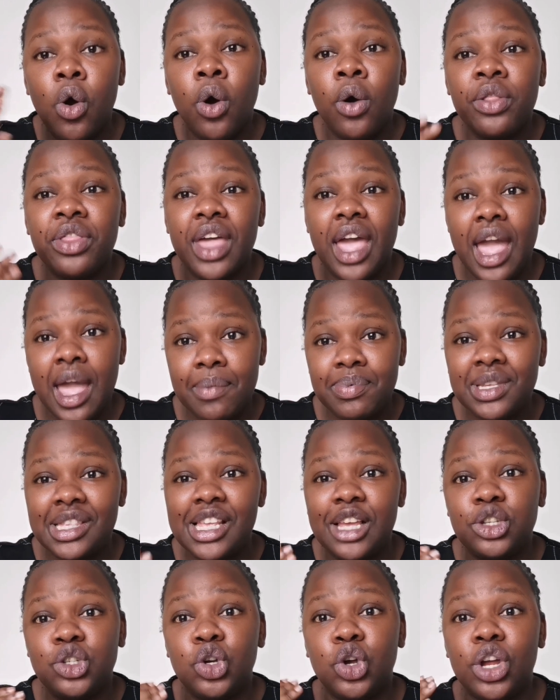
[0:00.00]
all the
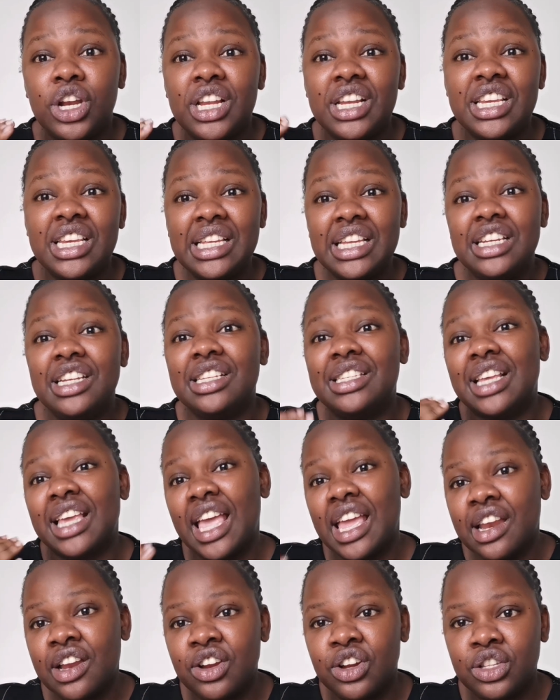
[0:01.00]
apps that you're going to need as a
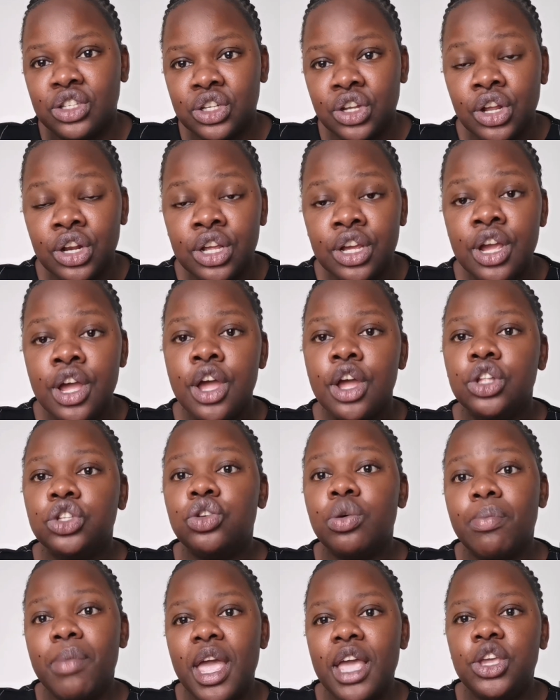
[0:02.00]
candidate attorney
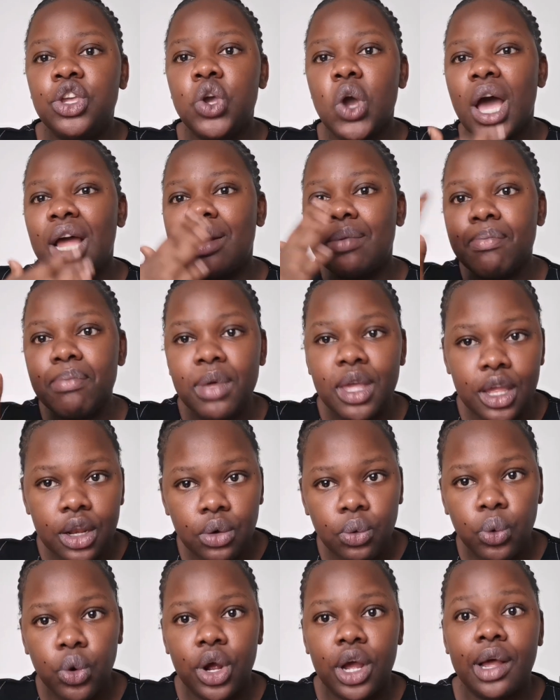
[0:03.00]
to make your
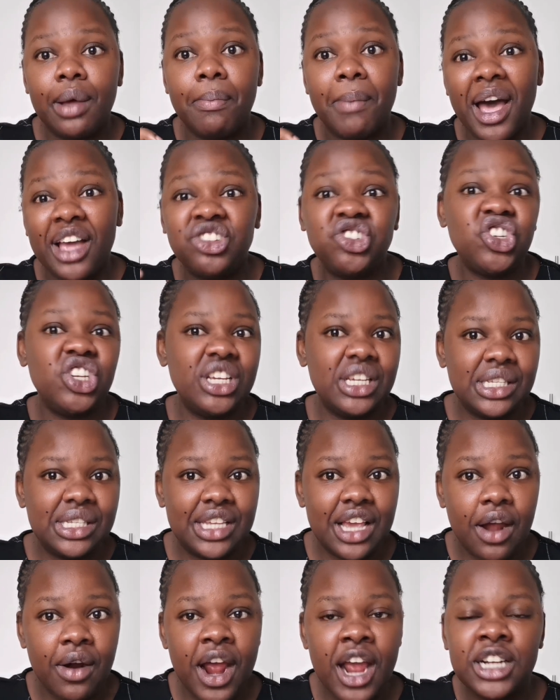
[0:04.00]
admin work much
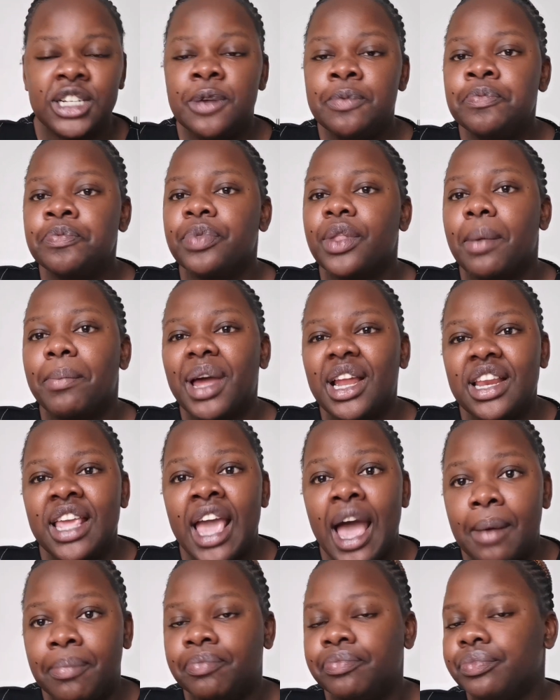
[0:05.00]
easier, right?
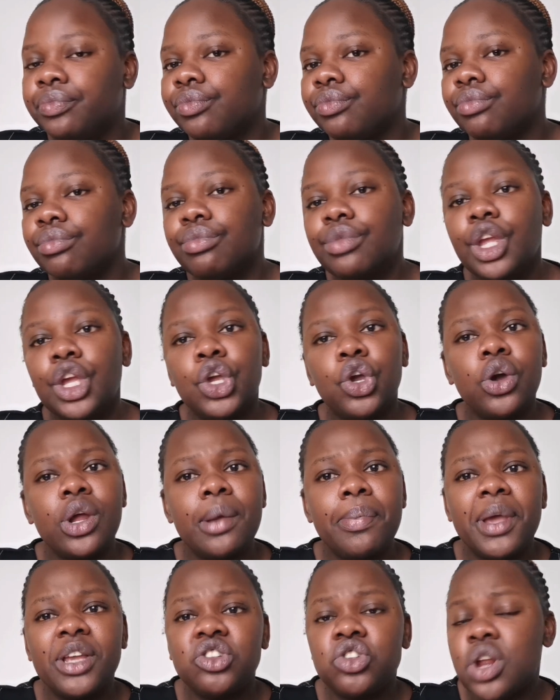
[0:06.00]
But yeah, you're
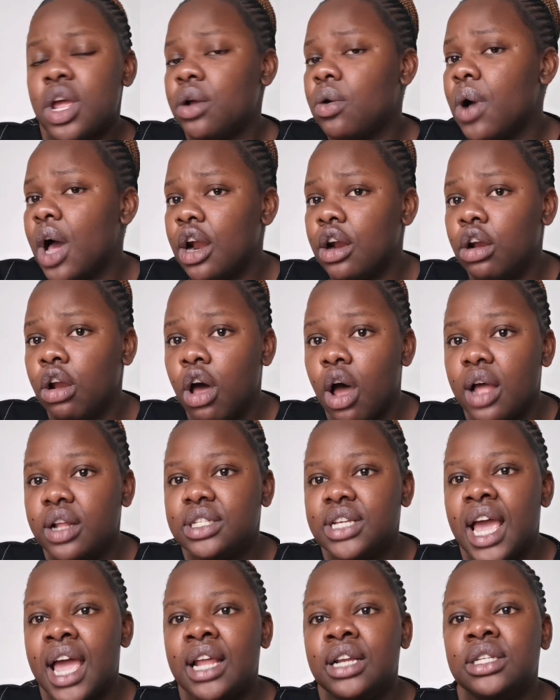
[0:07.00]
going to paginate quite a
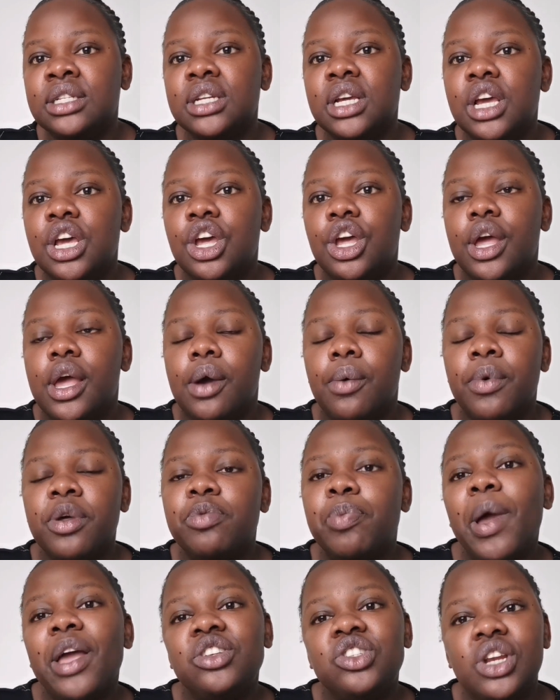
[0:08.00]
lot, and
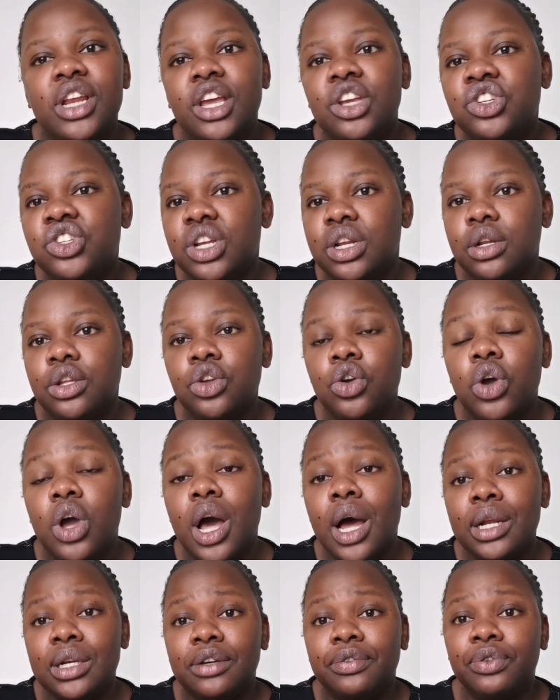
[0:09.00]
with pagination, you
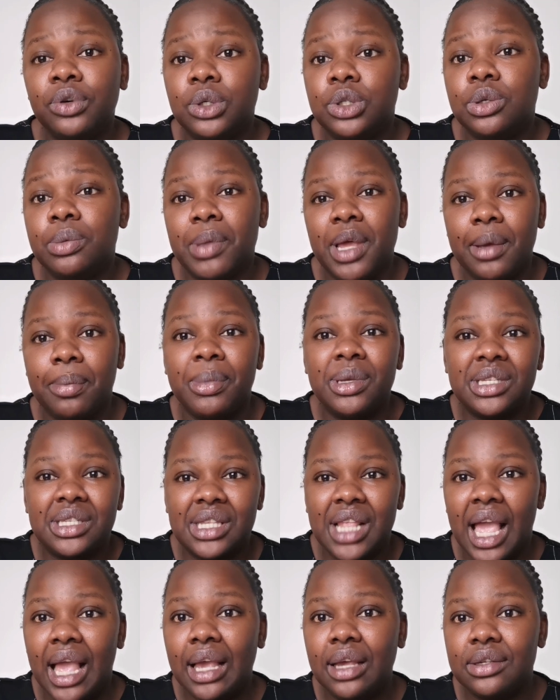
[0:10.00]
can't afford to make
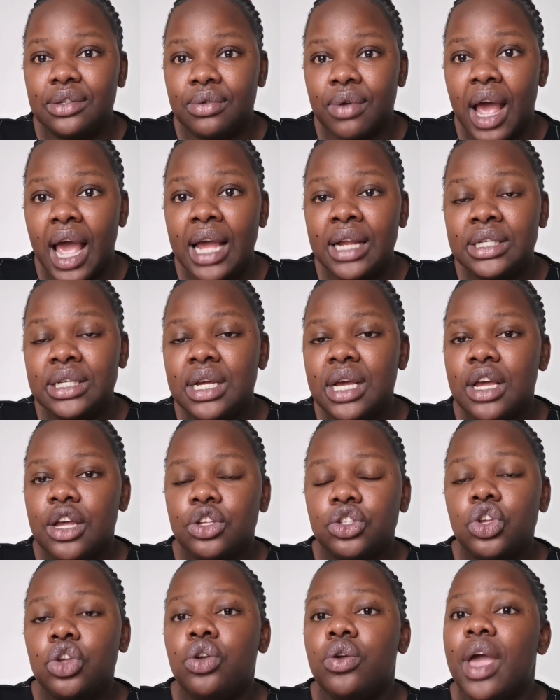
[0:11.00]
mistakes, right?
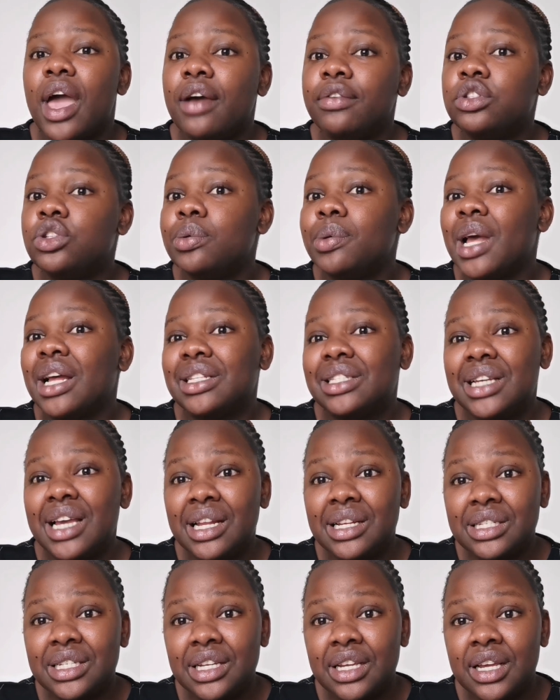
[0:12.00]
So you have to be
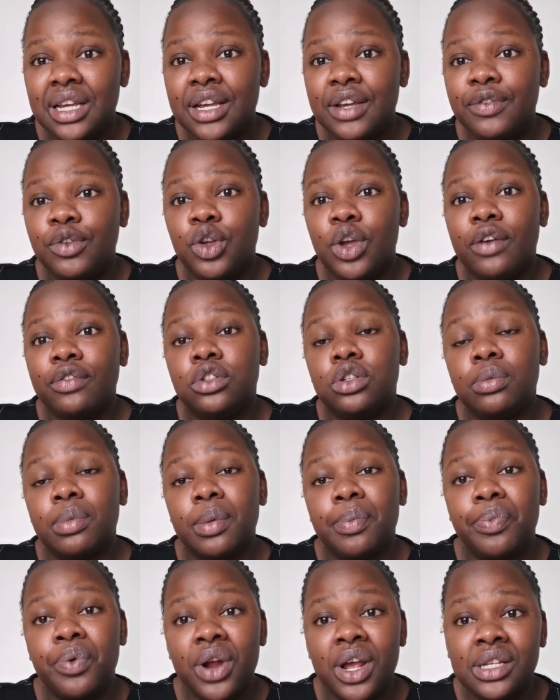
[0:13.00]
attentive, you have to
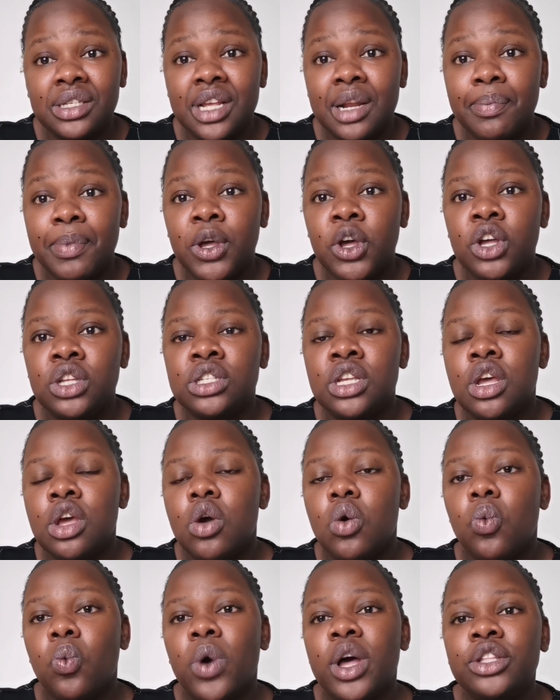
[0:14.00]
be present, because
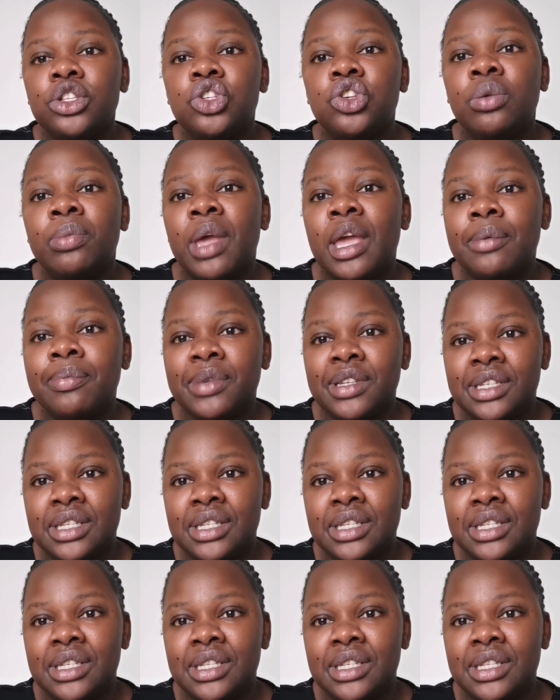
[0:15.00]
once you make